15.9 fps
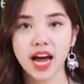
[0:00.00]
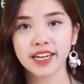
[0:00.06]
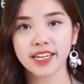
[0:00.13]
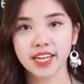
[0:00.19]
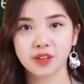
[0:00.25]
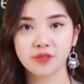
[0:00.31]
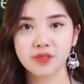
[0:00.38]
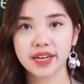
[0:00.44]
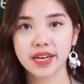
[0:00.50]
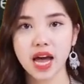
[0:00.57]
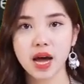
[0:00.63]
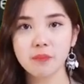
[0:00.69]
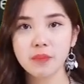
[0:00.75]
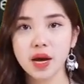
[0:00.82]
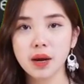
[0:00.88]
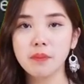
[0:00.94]
that's
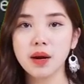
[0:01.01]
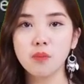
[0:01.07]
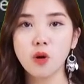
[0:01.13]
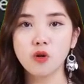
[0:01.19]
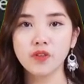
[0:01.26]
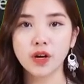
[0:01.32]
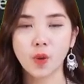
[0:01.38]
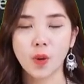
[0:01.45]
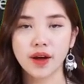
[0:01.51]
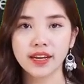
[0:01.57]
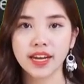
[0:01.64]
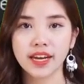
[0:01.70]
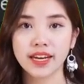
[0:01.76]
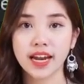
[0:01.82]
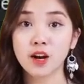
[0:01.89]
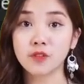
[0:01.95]
transdermal and
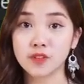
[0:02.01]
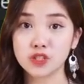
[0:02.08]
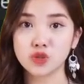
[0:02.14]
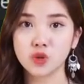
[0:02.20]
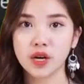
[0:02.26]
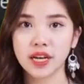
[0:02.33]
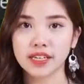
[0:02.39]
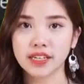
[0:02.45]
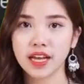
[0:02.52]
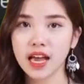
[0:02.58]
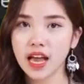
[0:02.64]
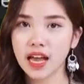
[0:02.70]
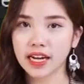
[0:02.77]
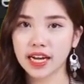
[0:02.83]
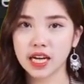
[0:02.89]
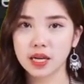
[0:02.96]
stimulates various
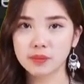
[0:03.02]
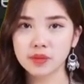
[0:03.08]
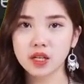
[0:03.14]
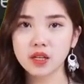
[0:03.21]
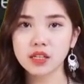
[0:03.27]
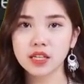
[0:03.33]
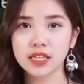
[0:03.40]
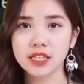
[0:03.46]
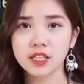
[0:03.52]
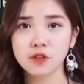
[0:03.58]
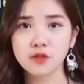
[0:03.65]
areas of our brain